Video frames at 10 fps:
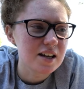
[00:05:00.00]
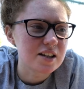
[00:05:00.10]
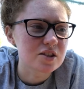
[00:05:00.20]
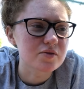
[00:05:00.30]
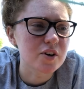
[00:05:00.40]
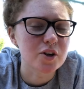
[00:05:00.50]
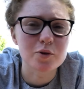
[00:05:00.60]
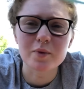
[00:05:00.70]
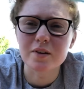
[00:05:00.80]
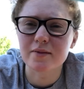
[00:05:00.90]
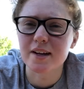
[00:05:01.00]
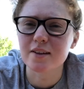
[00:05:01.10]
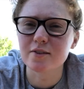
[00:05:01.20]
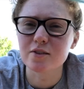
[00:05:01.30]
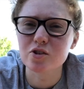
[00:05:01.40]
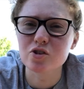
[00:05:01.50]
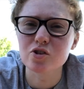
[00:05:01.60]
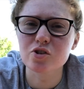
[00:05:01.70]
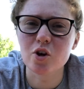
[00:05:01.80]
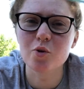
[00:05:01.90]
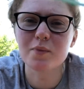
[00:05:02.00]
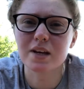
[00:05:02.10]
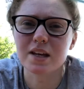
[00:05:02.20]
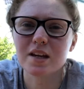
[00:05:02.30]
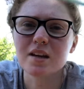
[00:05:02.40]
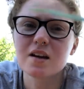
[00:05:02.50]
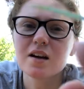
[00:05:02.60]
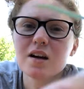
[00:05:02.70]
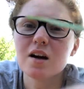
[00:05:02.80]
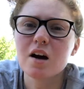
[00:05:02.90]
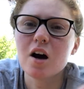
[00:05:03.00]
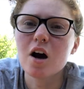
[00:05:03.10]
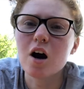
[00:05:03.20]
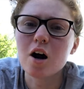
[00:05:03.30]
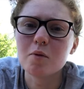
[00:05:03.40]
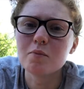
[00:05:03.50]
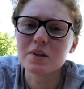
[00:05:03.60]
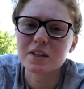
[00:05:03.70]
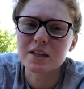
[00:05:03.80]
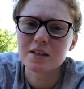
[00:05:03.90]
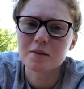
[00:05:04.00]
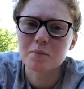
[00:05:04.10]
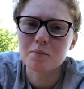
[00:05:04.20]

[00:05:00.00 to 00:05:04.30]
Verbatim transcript: and just for her to be around so many humbling